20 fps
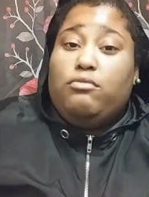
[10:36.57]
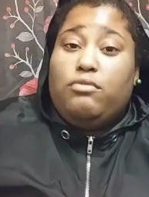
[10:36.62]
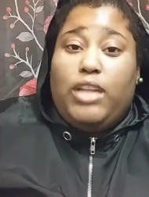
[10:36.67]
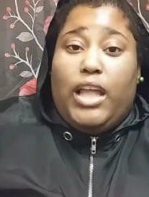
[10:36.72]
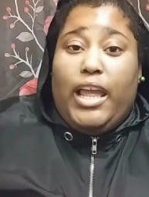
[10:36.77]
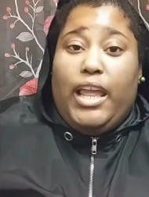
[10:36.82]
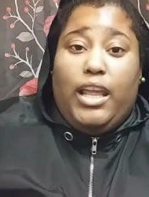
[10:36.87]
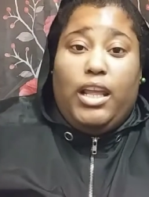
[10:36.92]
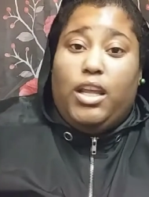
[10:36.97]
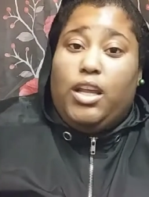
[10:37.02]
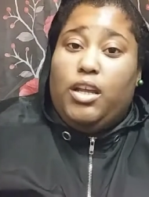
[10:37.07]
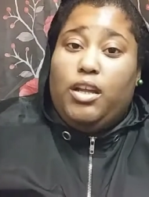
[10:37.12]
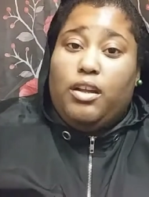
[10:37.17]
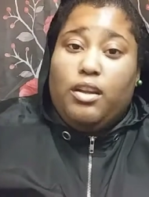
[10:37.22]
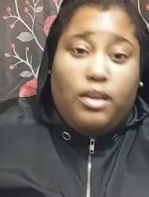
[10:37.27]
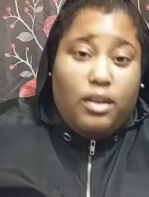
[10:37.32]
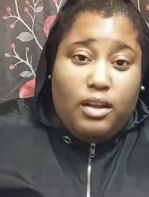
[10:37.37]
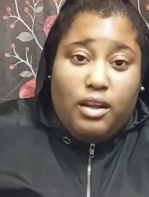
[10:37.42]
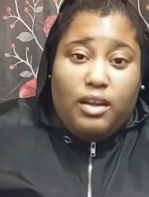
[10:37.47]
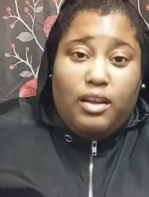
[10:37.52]
Like,
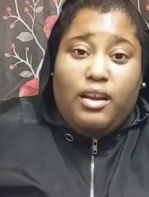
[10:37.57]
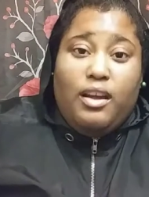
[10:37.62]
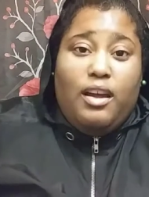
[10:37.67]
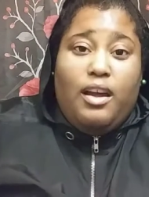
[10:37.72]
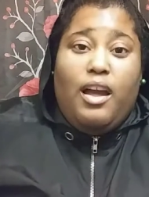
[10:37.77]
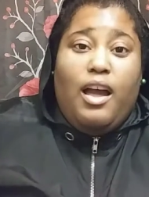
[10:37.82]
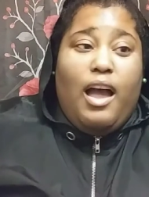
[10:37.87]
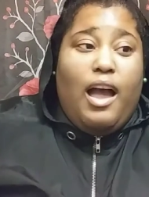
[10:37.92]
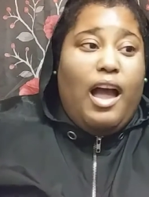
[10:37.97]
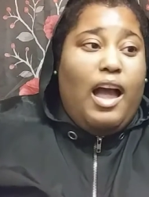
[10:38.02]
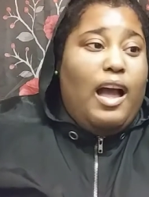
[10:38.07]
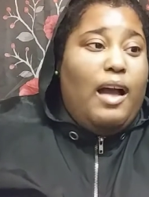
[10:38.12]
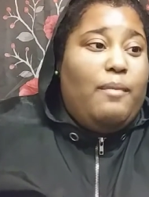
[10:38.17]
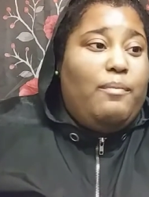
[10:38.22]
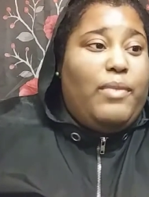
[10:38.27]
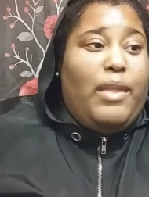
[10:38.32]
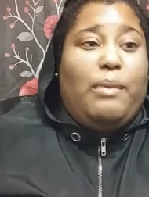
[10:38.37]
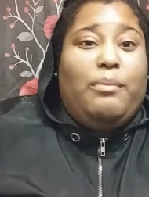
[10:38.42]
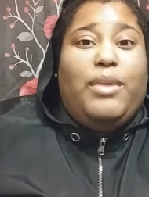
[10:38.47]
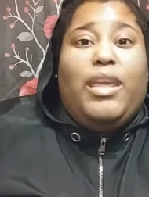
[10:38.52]
I,
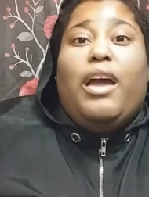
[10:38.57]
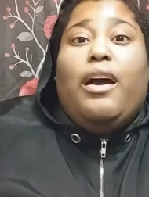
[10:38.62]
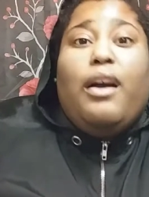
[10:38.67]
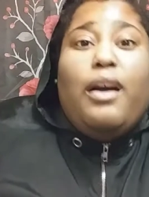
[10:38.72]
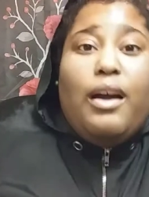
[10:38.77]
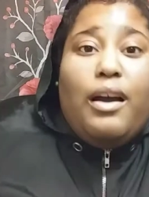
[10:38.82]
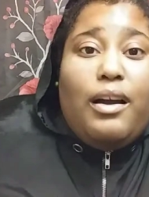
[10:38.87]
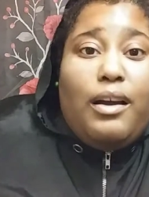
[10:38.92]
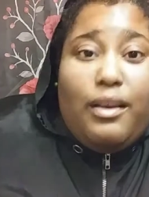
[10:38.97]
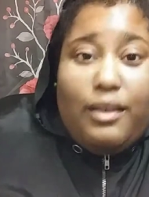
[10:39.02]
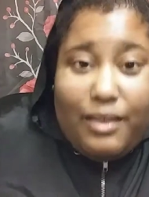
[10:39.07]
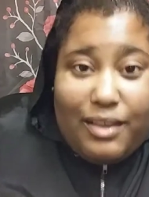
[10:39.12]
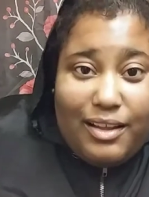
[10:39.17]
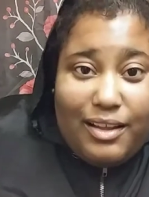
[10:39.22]
am young.